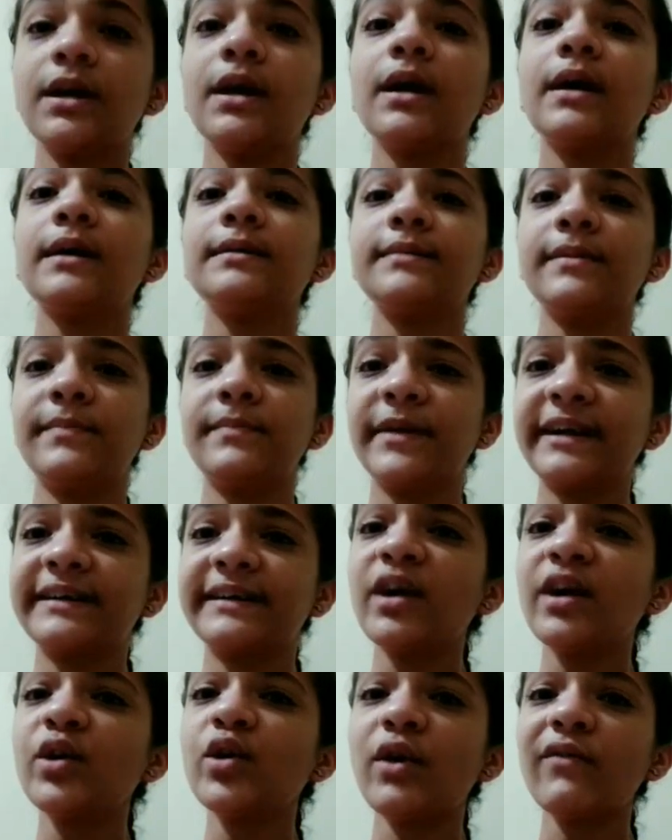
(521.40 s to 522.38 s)
The
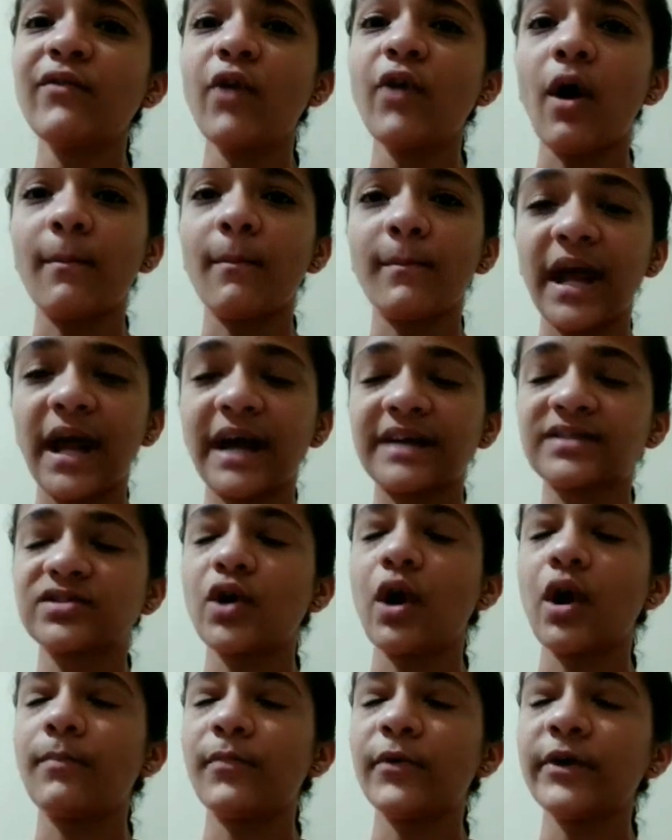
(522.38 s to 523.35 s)
breakdown of complex
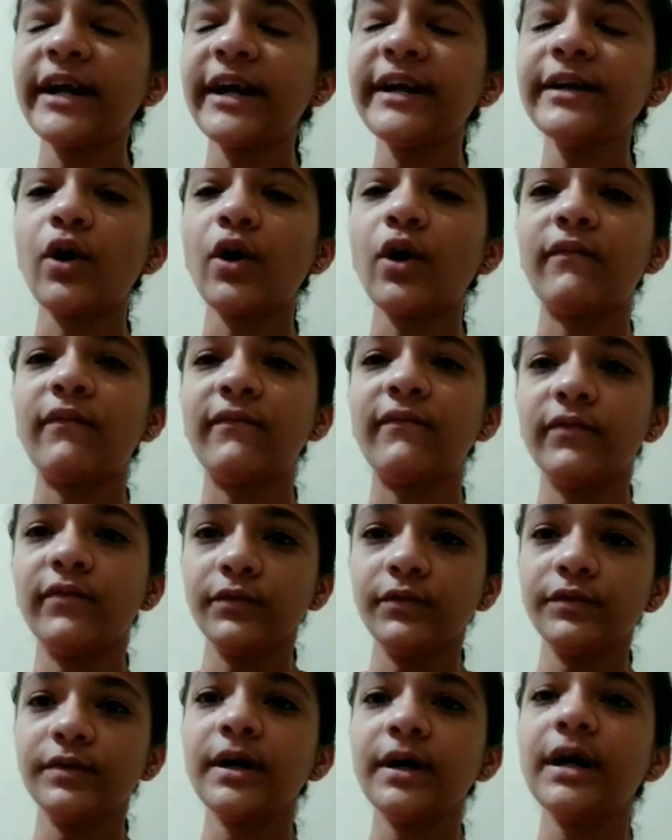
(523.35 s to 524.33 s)
component of
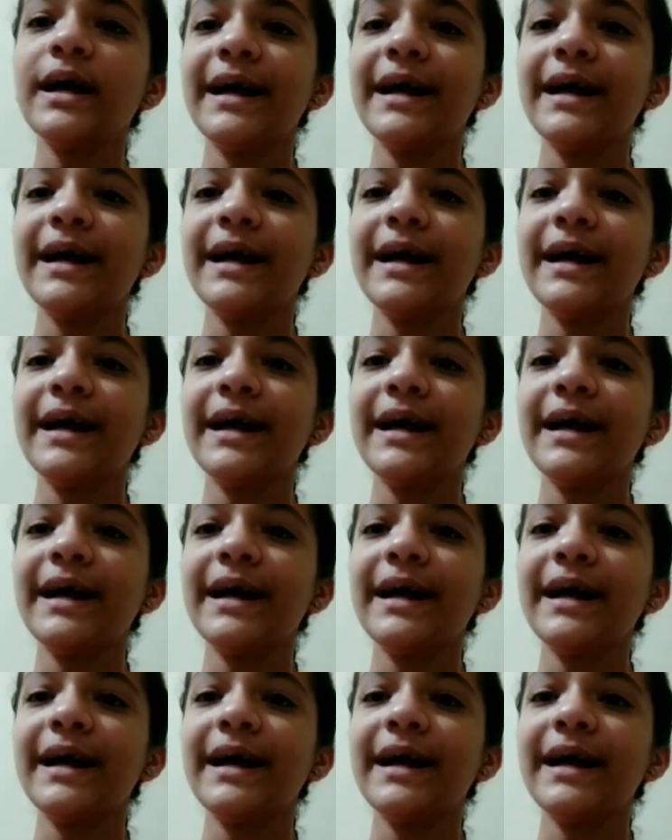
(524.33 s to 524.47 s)
food